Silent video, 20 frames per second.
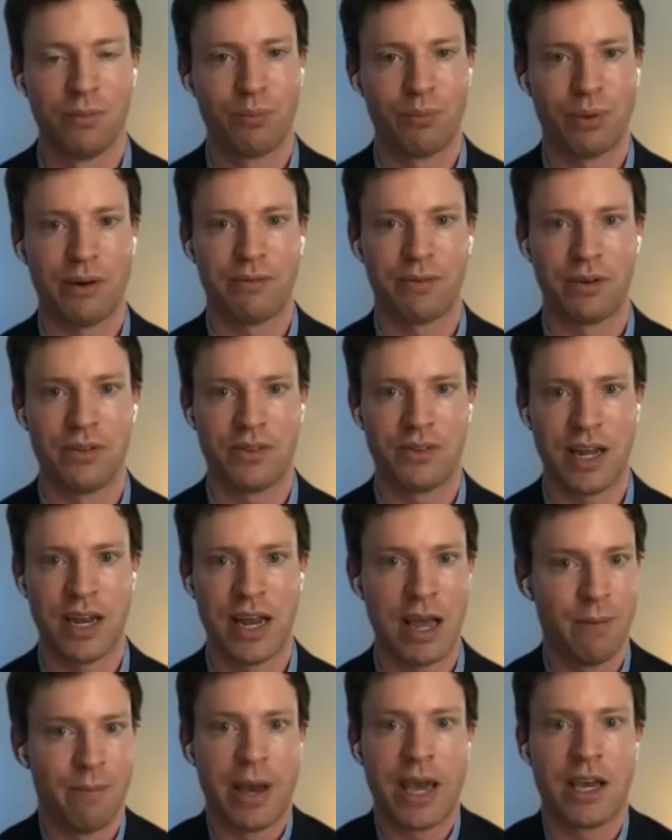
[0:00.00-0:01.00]
preference
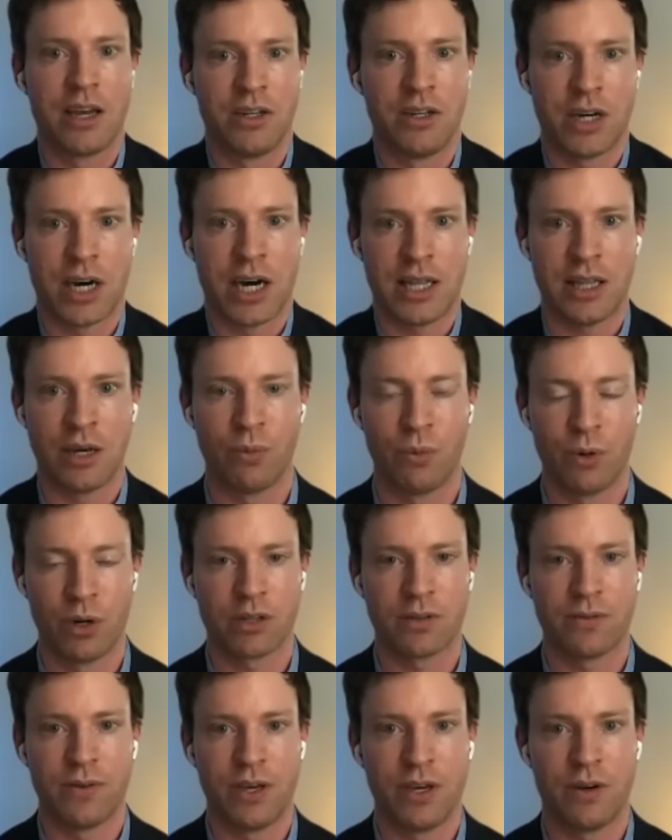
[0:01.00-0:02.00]
and make a diet that
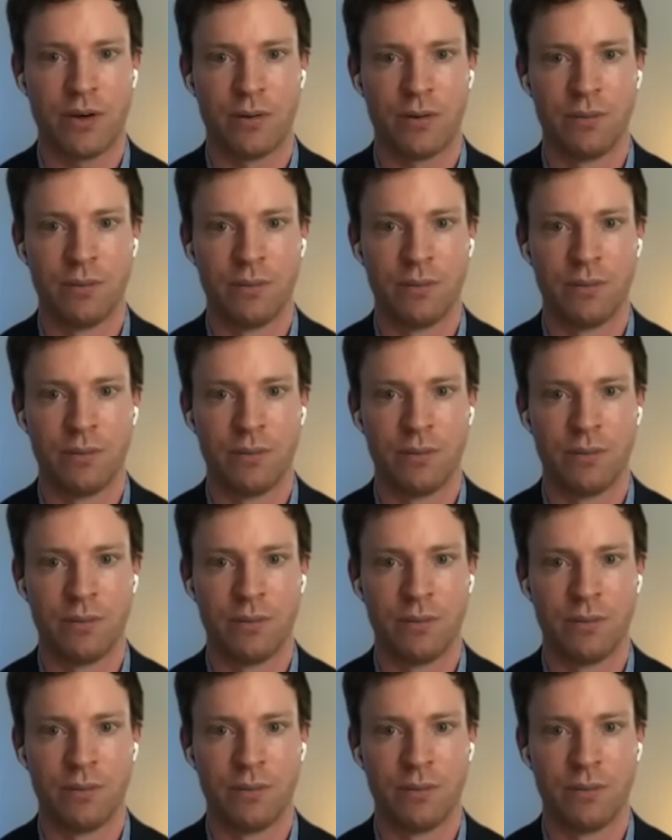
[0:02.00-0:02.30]
works for you.